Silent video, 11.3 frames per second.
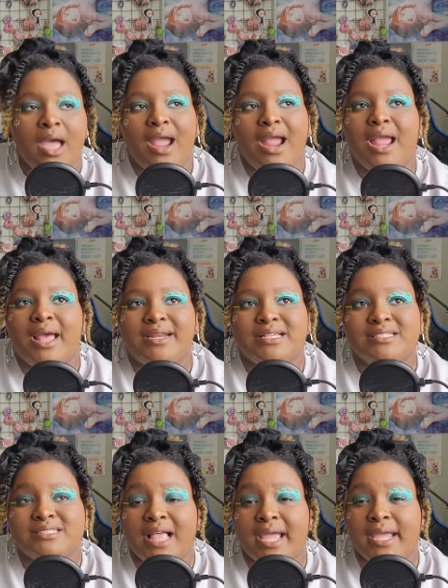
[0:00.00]
and is
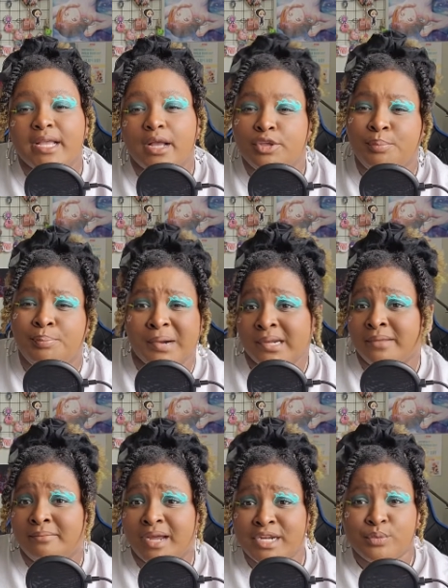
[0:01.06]
like, you burning
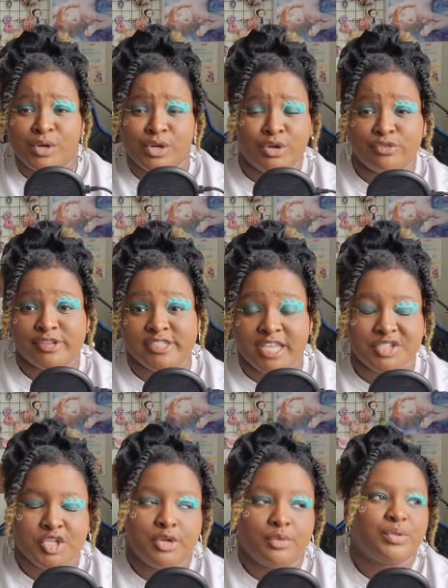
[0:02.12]
money, we're in a
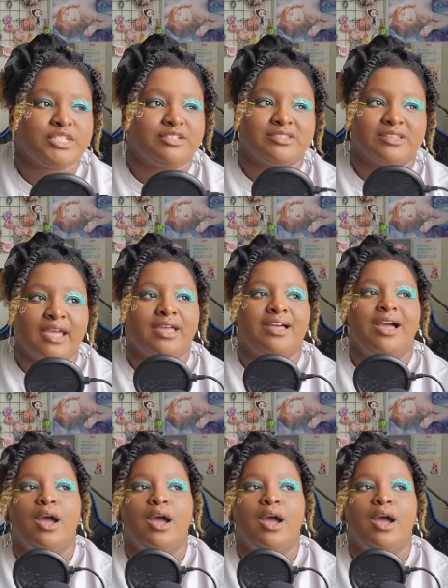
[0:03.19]
recession, which is like,